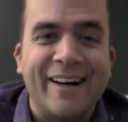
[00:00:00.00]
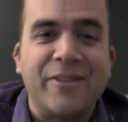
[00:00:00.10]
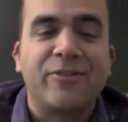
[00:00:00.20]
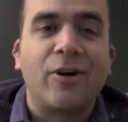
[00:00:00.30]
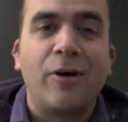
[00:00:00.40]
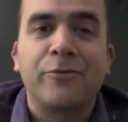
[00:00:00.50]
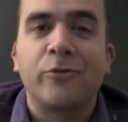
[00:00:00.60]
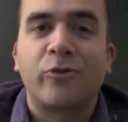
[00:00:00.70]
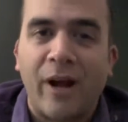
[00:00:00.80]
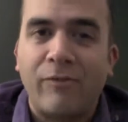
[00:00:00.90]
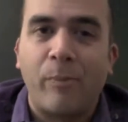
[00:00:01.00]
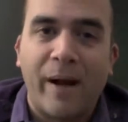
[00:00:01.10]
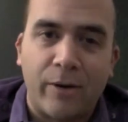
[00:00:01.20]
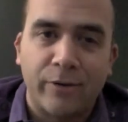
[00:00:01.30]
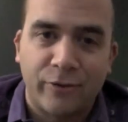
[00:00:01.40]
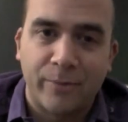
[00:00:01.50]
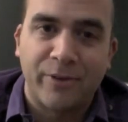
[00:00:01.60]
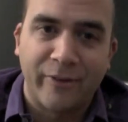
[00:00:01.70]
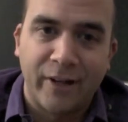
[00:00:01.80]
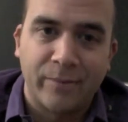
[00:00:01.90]
There's also travel power strips
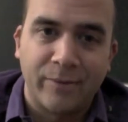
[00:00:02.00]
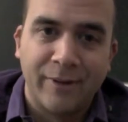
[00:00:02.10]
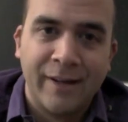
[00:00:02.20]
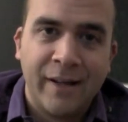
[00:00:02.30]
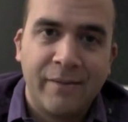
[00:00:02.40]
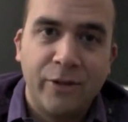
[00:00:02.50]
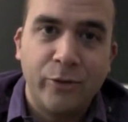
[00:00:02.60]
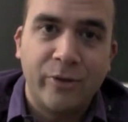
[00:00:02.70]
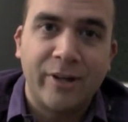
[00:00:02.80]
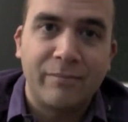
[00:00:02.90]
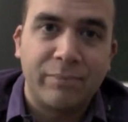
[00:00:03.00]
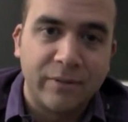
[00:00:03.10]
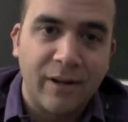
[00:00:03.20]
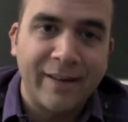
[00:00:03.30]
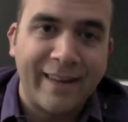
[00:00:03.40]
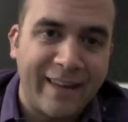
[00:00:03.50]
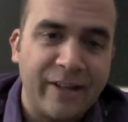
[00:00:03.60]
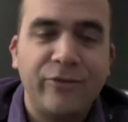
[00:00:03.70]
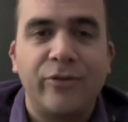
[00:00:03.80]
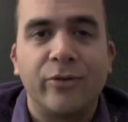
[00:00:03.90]
available that you can plug
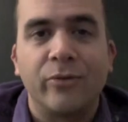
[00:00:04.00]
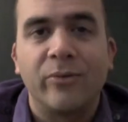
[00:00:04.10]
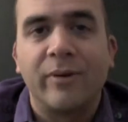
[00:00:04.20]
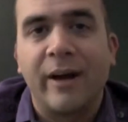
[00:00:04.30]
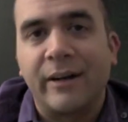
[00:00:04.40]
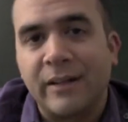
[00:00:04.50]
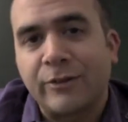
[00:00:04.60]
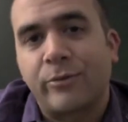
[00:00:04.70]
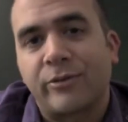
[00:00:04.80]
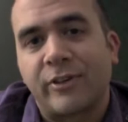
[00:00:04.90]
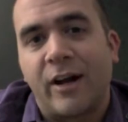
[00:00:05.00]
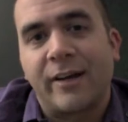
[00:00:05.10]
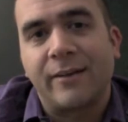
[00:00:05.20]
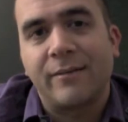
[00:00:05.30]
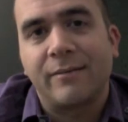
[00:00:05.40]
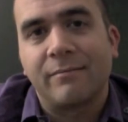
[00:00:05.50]
into an electrical socket